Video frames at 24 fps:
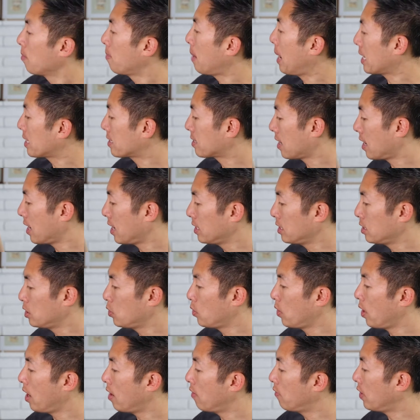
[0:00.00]
the back side, you
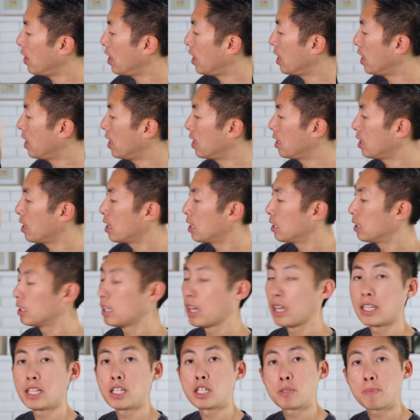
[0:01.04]
have a
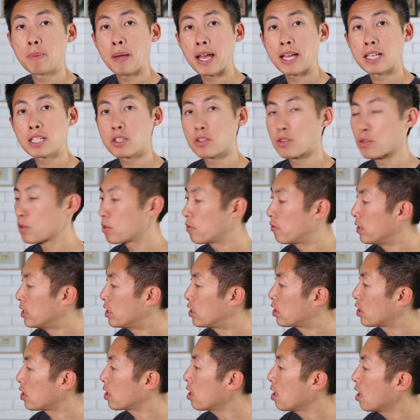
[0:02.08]
luggage pass-through
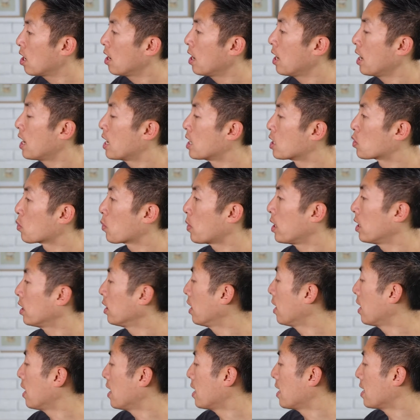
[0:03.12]
feature as
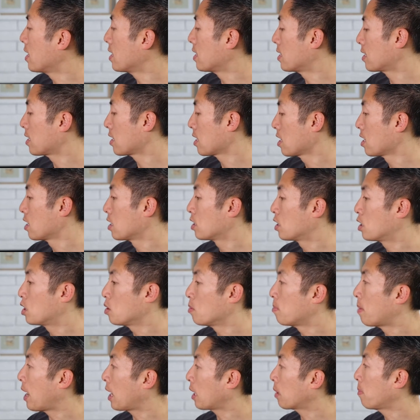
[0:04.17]
well as 2
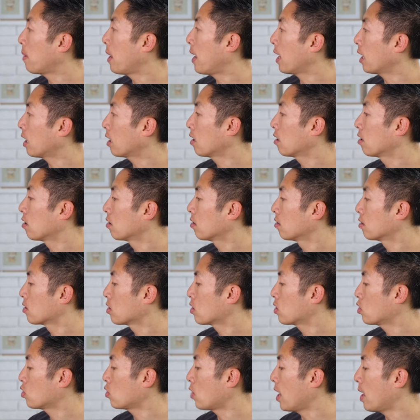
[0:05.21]
backpack
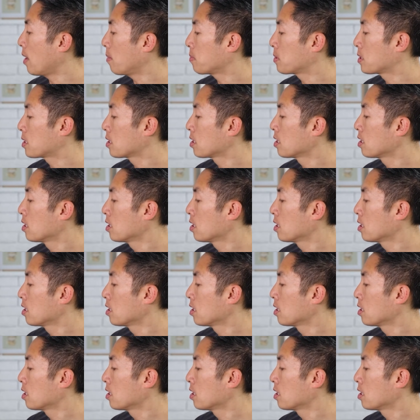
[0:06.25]
straps.